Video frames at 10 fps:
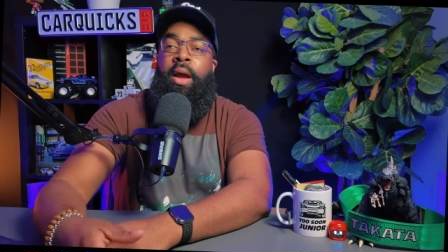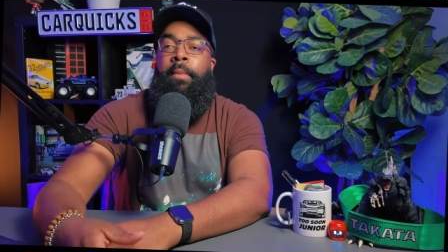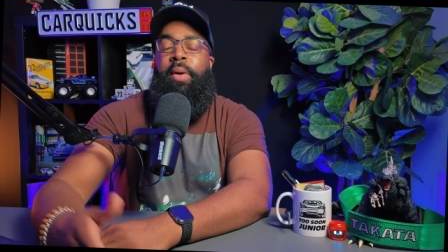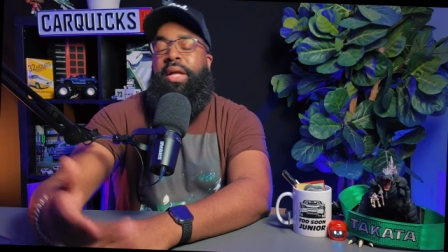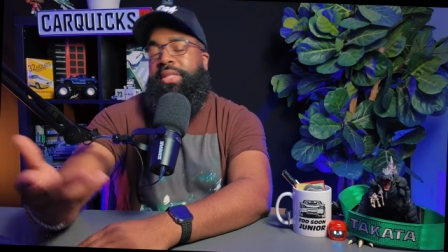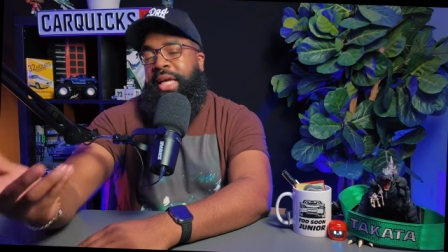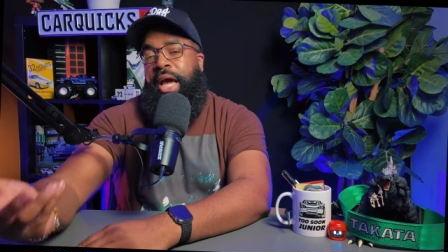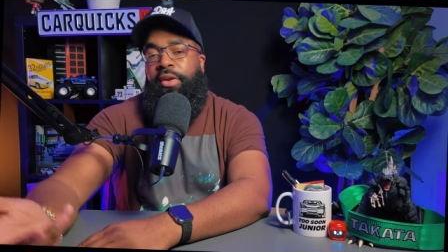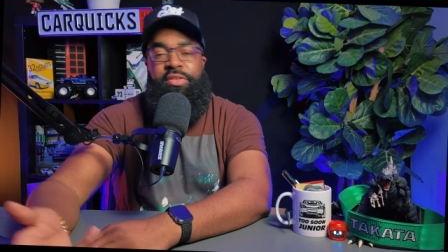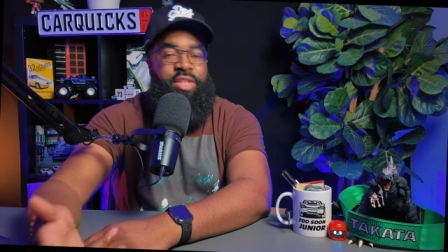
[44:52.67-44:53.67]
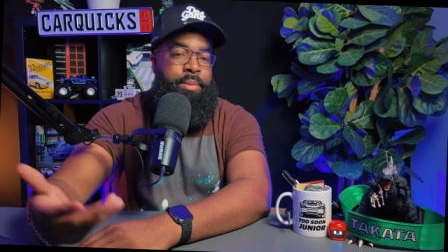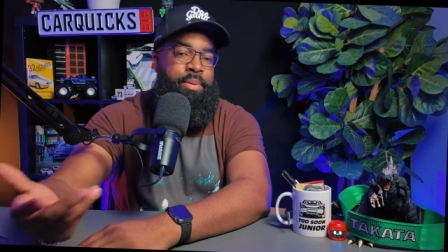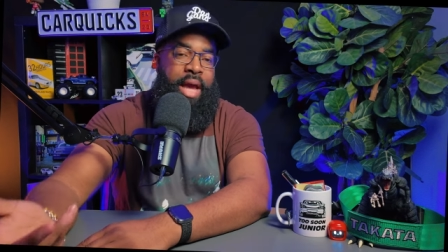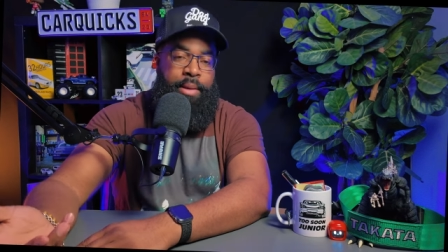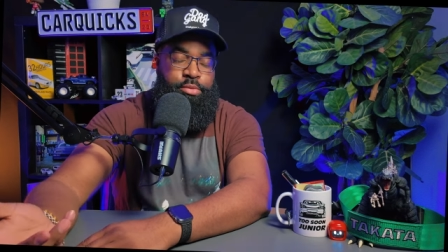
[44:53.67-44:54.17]
Practicality is
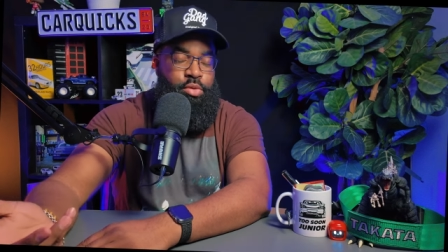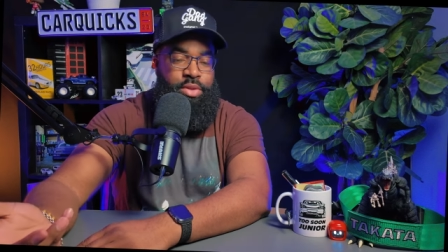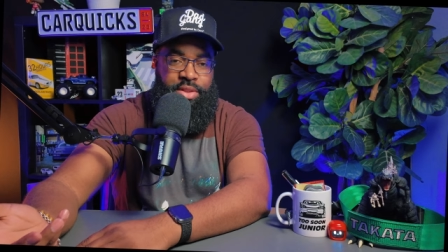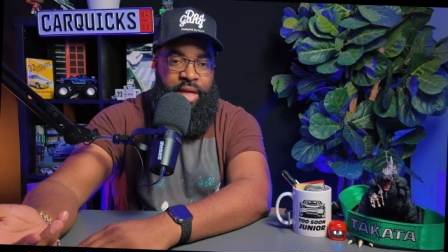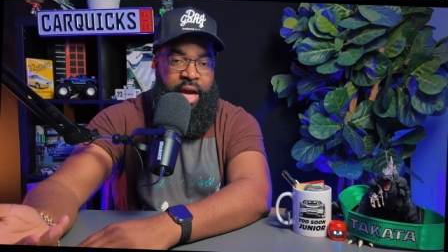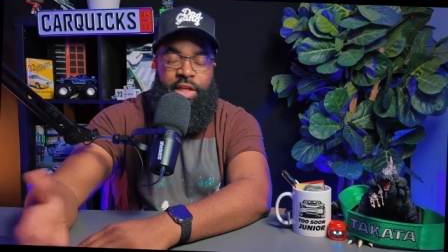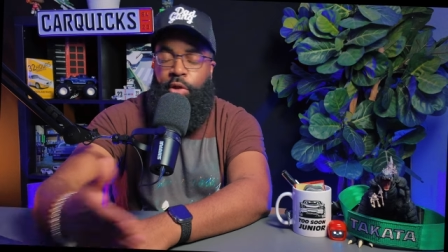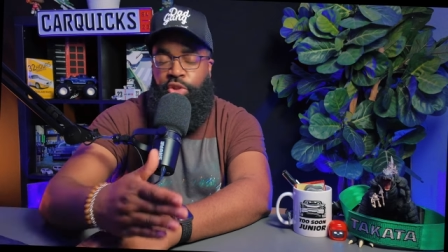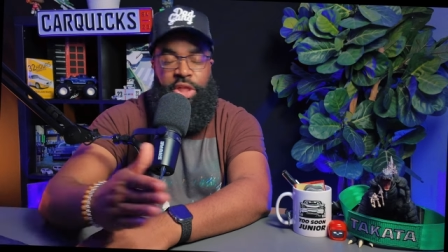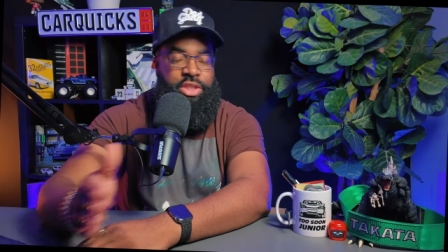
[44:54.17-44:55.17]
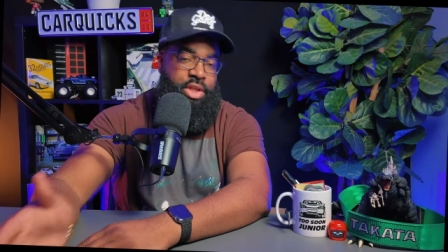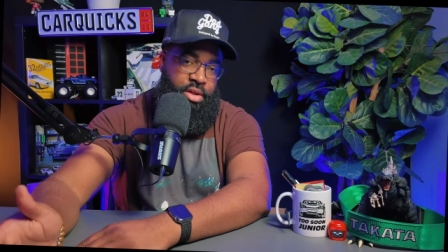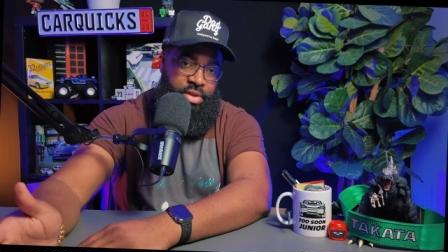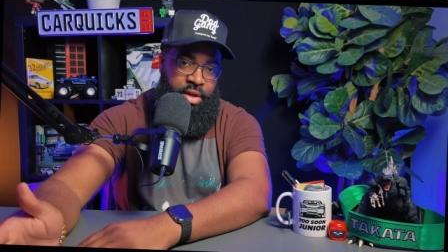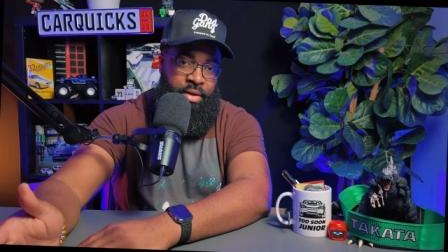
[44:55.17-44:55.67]
keeping it absolutely stock and don't change
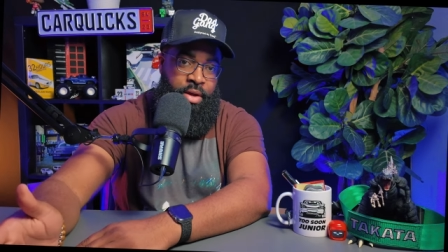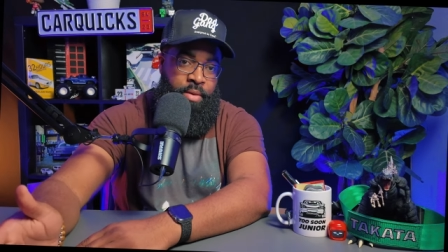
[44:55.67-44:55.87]
anything.